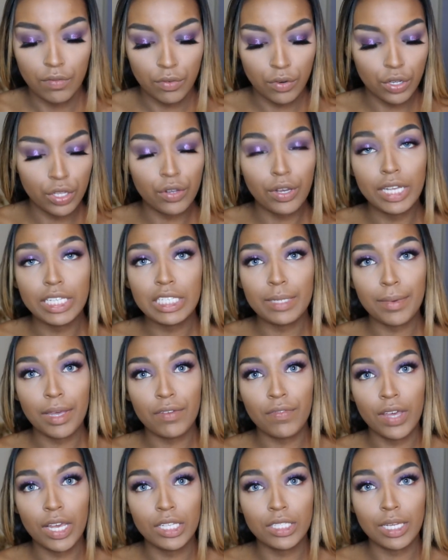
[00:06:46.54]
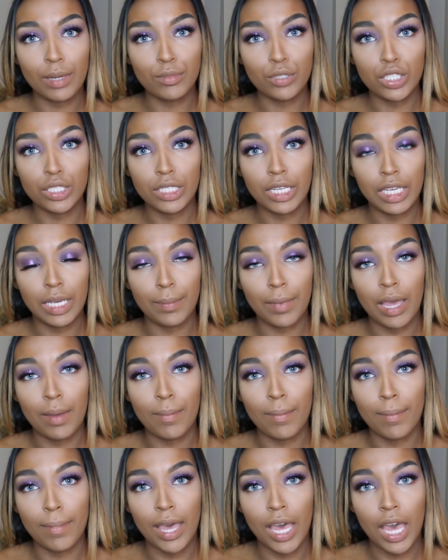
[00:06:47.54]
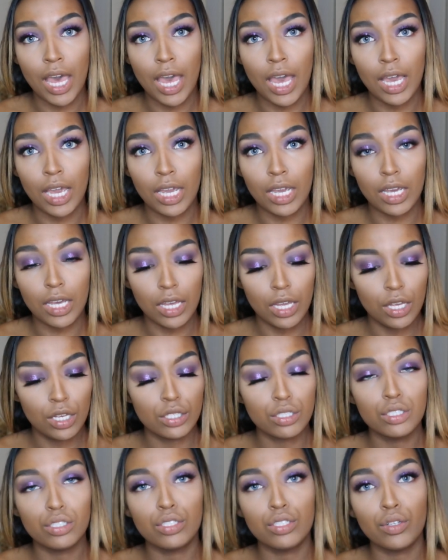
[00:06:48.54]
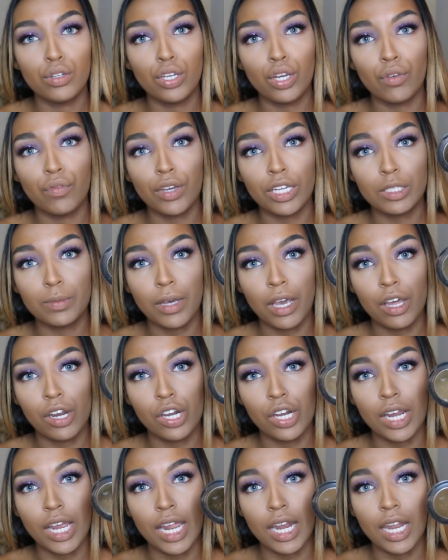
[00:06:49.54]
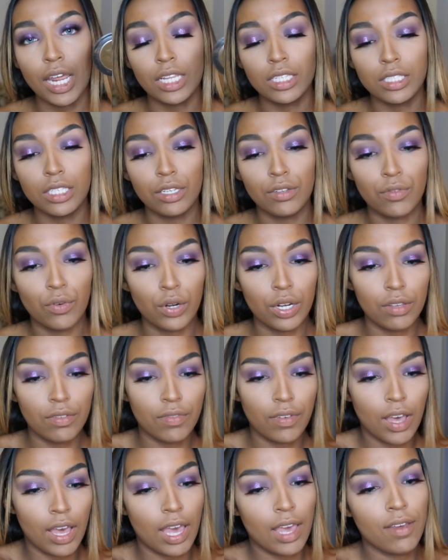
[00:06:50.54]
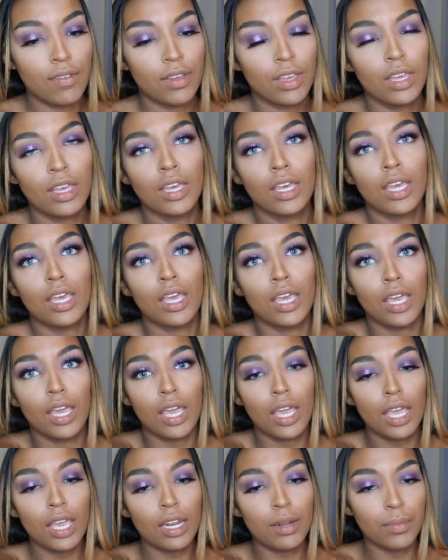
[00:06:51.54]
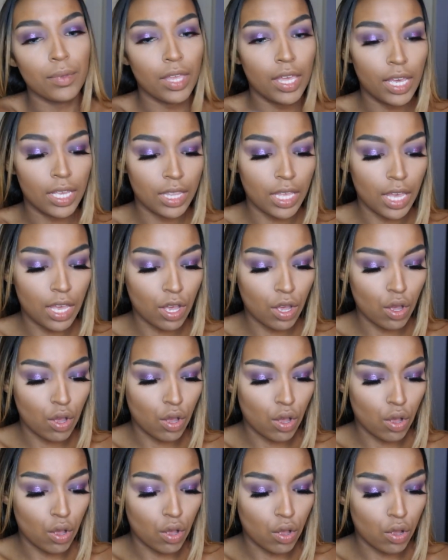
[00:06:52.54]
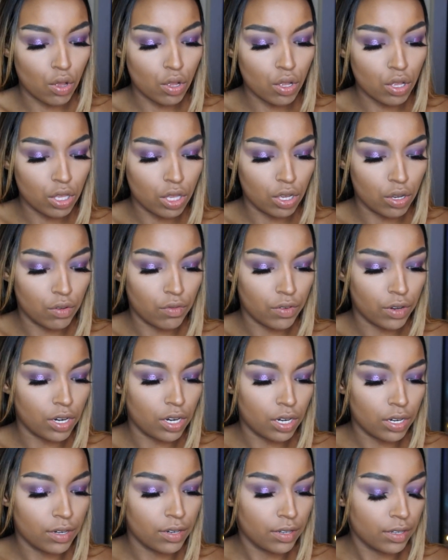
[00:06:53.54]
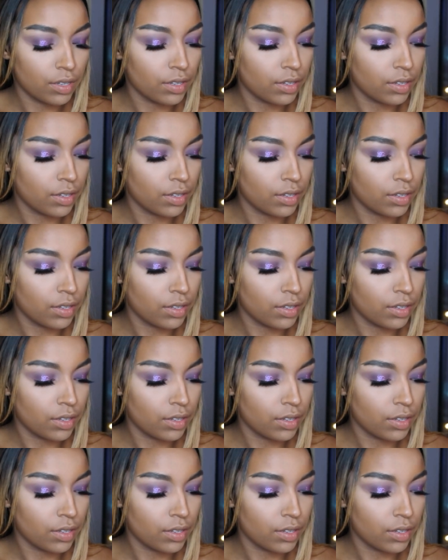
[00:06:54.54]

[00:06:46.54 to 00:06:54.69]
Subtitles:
For the rest of my face, I'm just taking my MAC Studio Fix powder and NC45 and applying that all over.